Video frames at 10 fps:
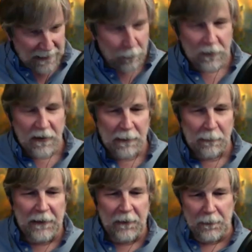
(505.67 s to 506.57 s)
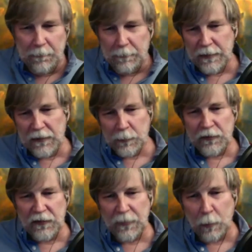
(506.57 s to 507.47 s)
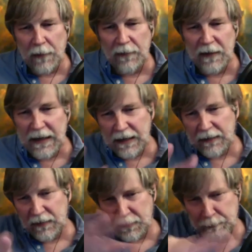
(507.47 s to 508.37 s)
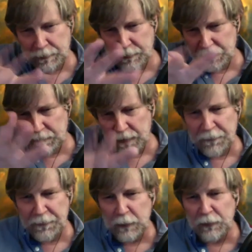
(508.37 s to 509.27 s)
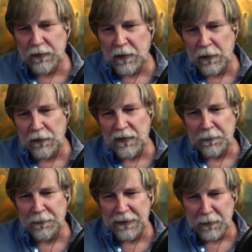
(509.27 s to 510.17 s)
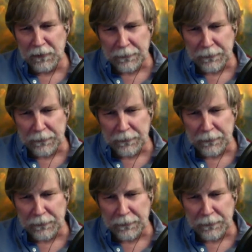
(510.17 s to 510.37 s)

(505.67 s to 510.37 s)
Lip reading: one came later. This was just the one that had a few stars in the field.